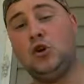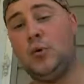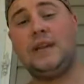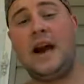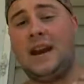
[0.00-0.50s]

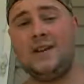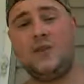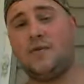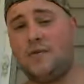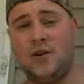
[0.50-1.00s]
doing that in
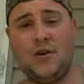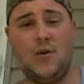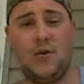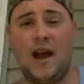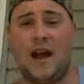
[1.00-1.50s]
your
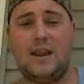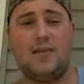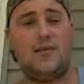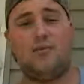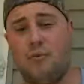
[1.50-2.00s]
review
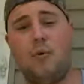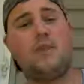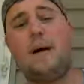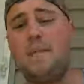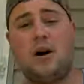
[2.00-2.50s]
and
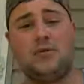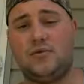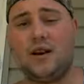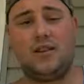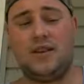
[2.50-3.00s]
throwing that bottle
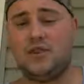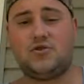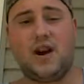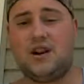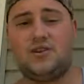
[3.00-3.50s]
directly in the
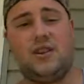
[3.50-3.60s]
trash.